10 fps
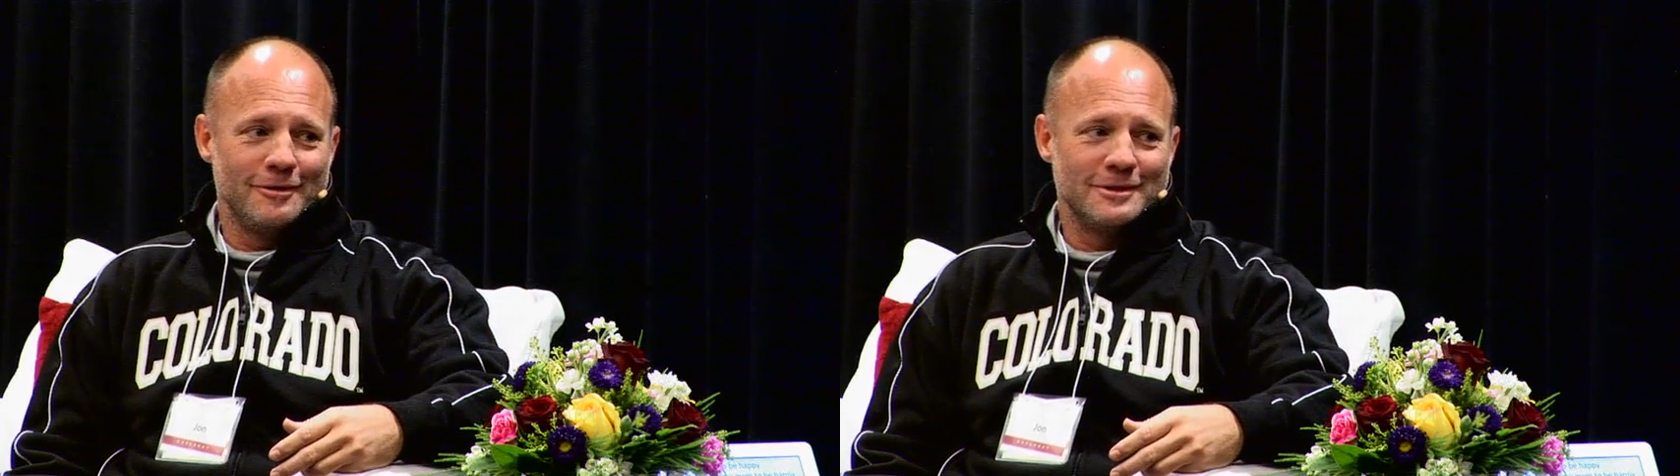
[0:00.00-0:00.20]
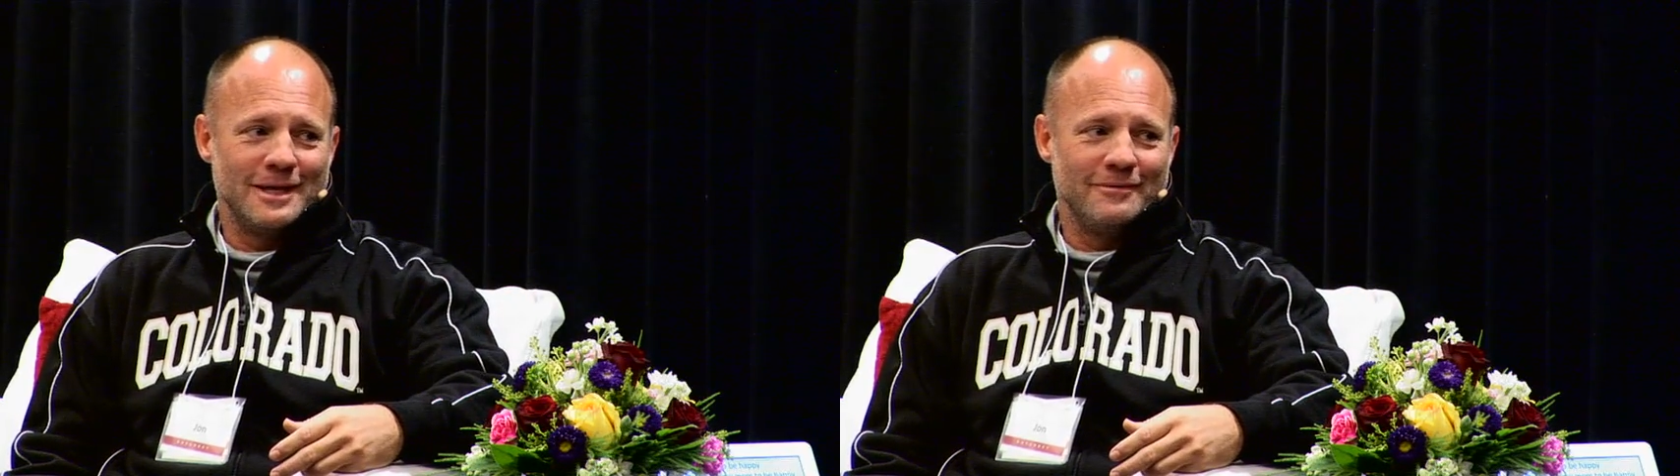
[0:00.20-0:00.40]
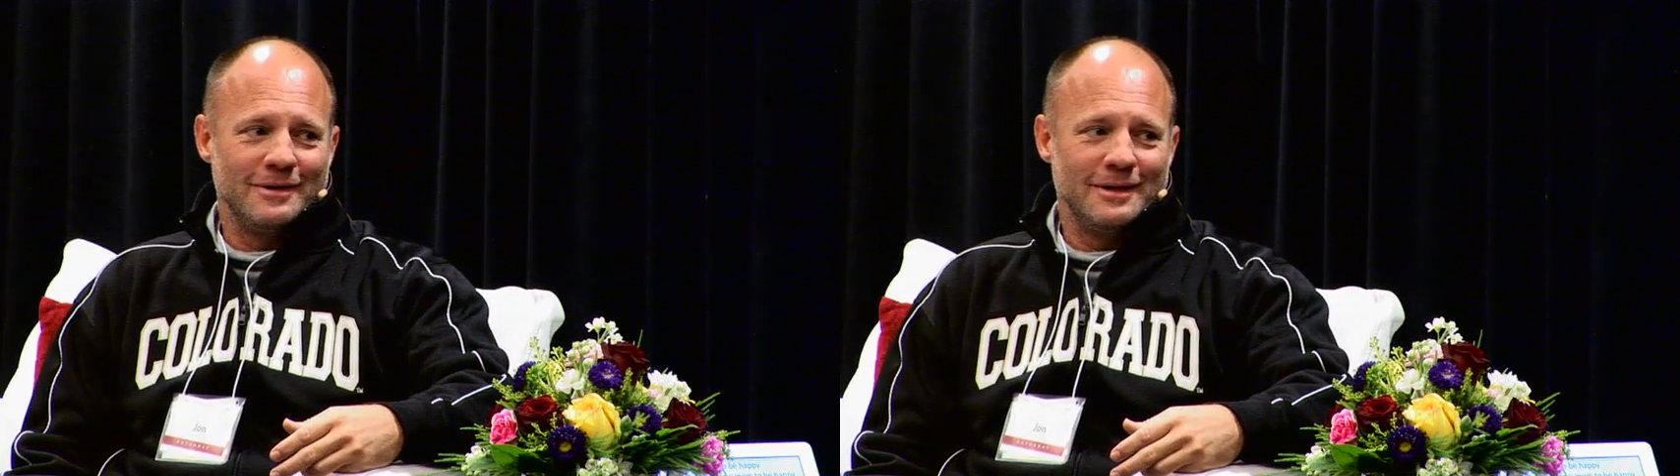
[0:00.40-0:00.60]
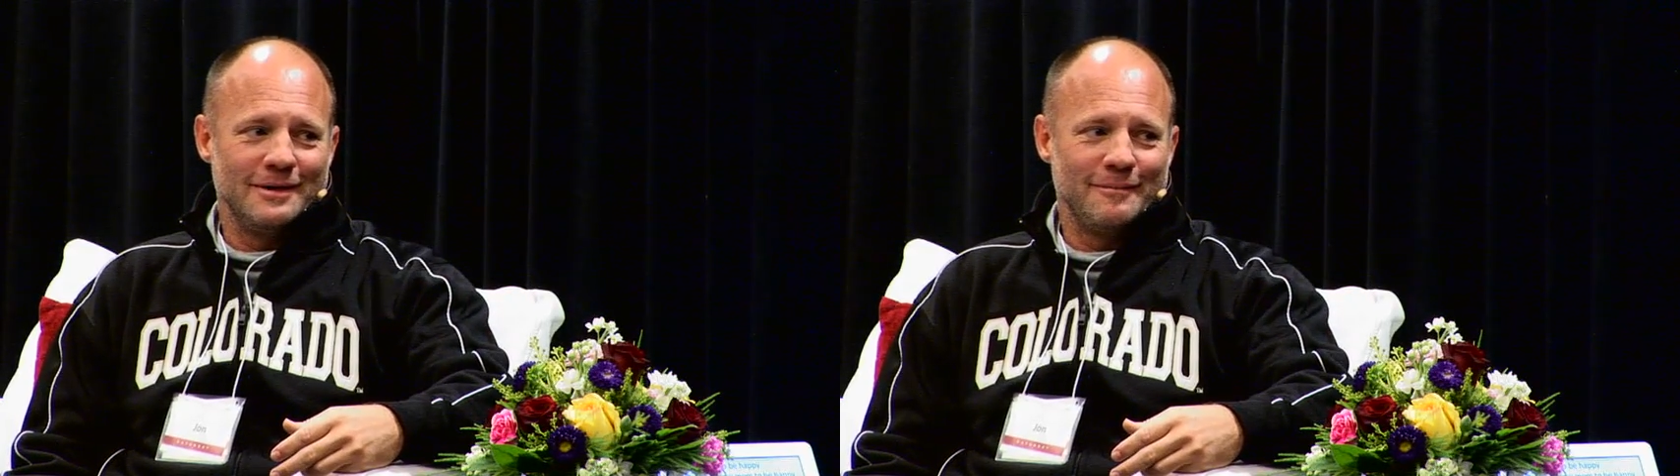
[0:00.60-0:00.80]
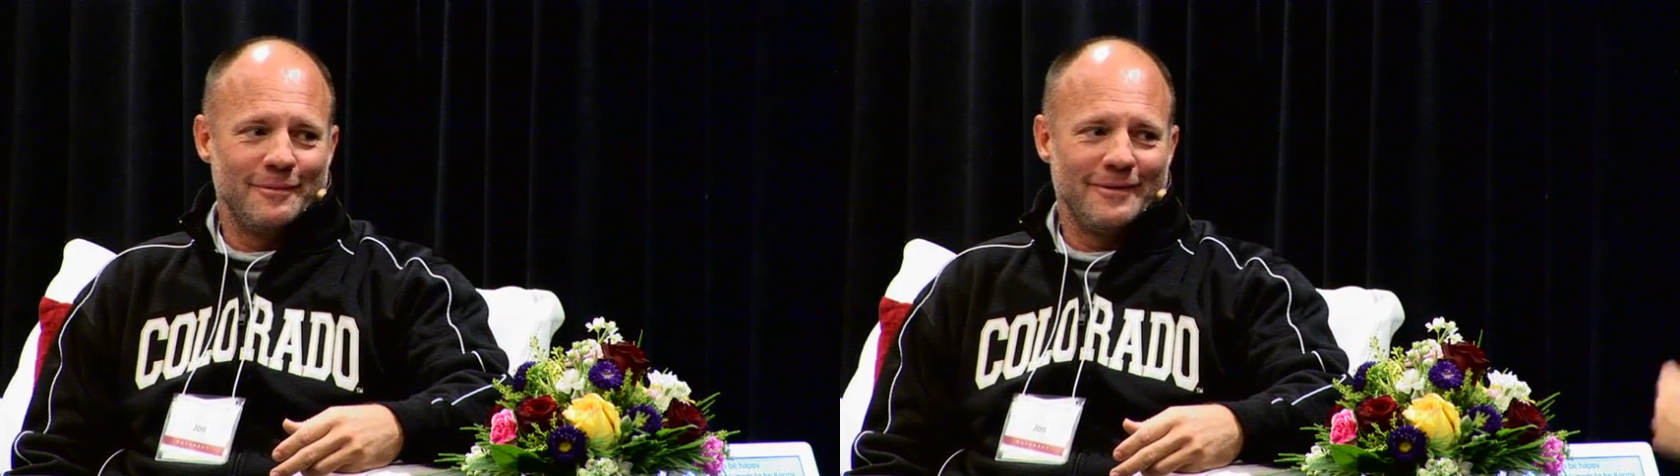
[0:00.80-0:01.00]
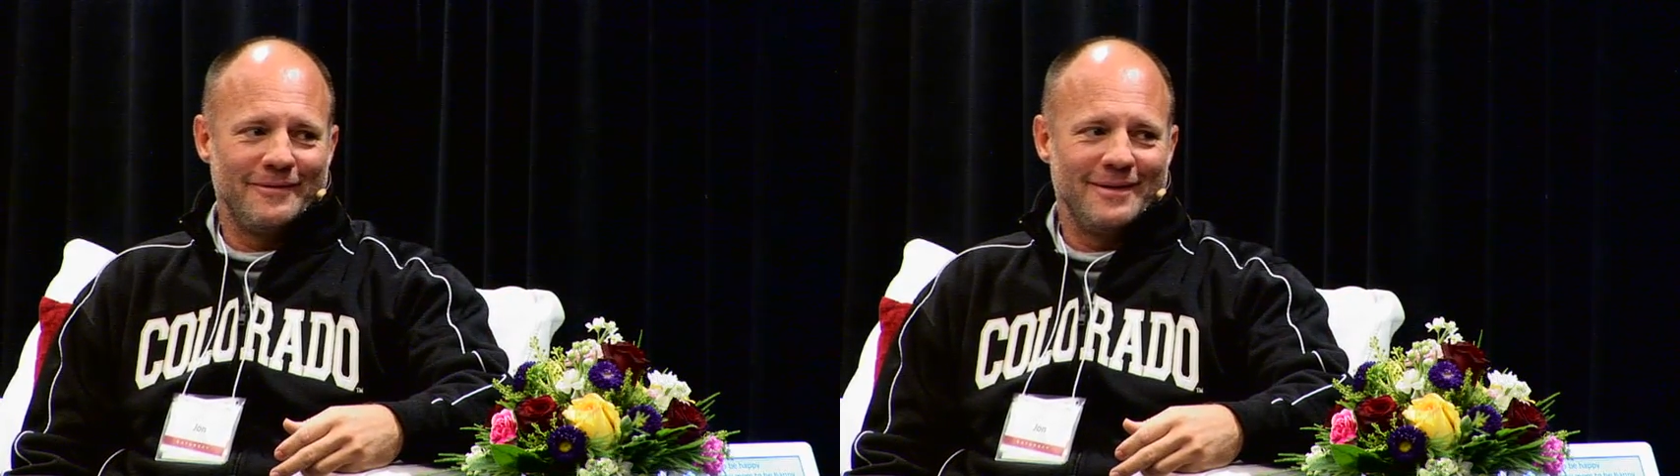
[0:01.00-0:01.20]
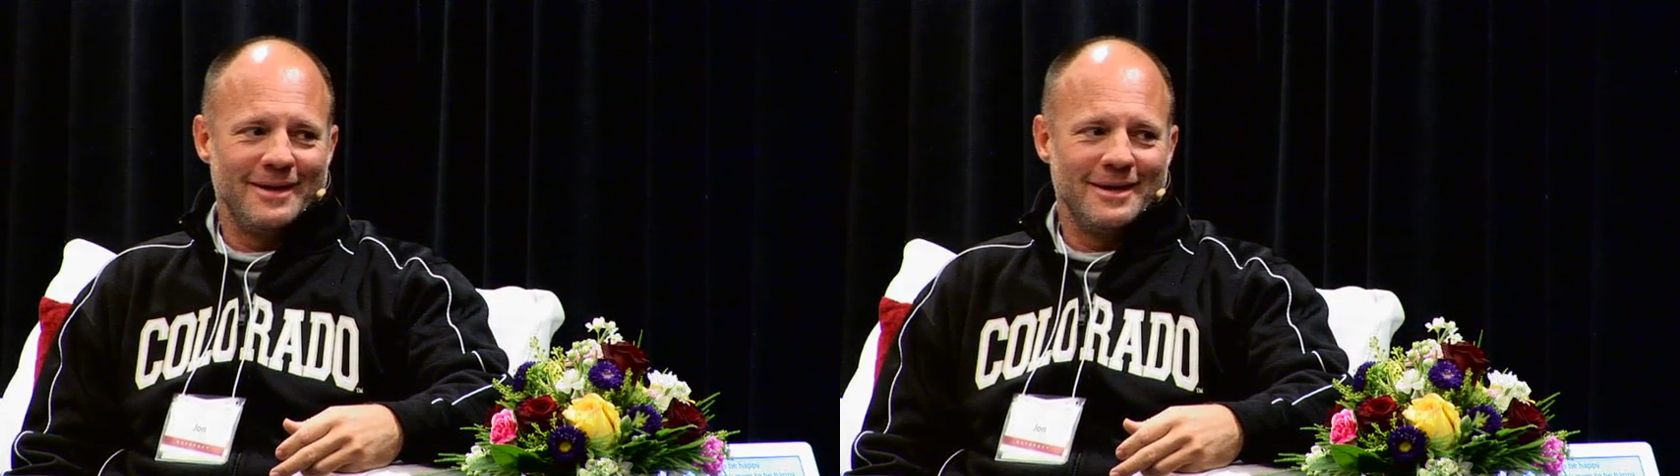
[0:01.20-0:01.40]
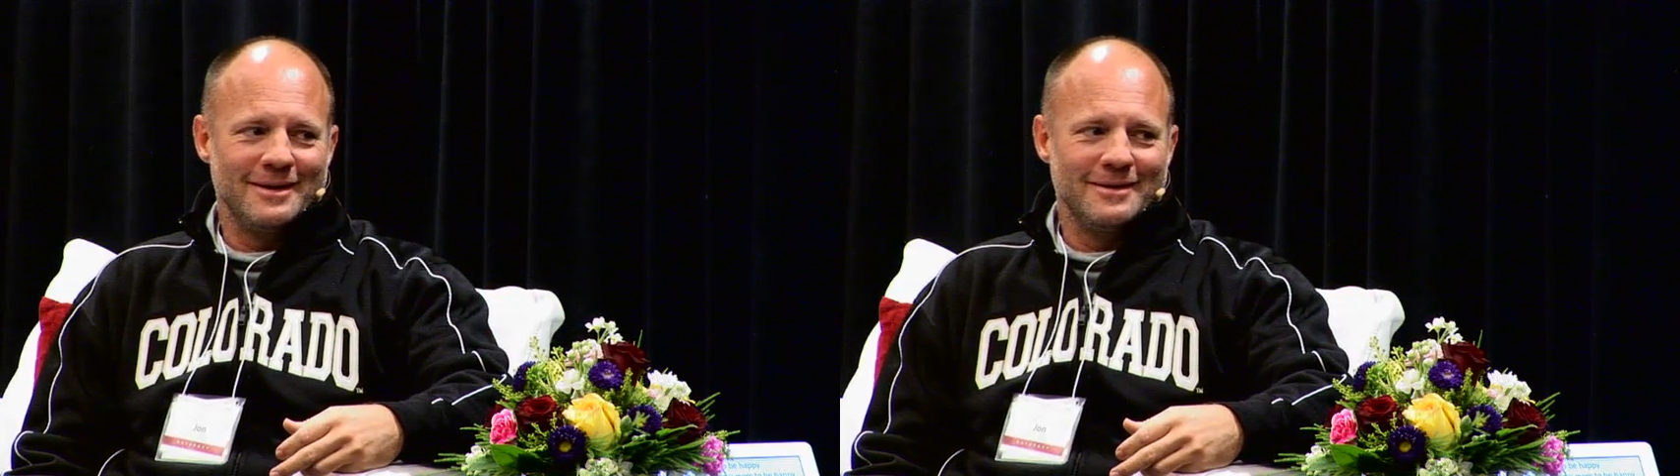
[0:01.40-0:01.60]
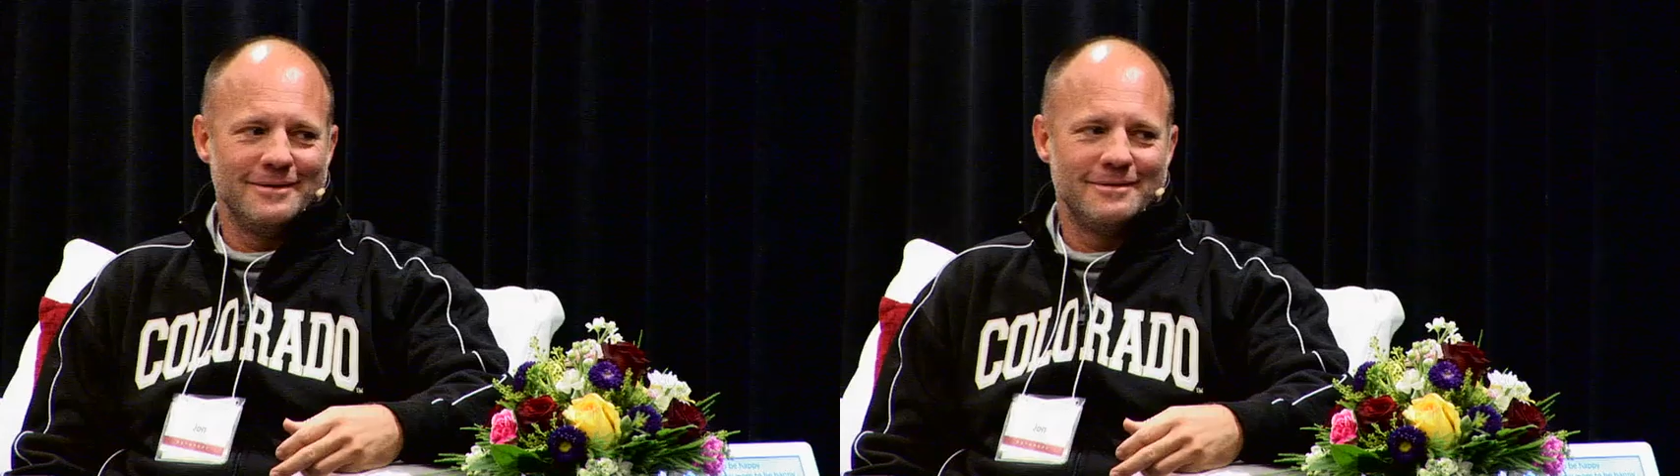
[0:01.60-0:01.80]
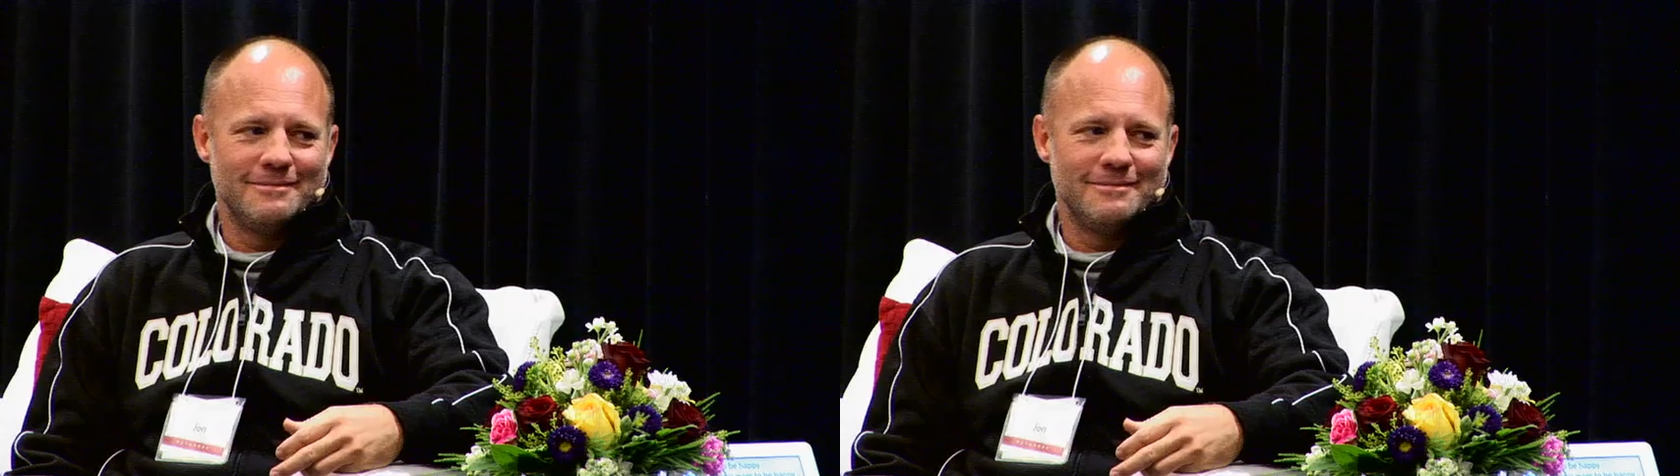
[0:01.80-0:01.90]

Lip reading: 70th birthday, and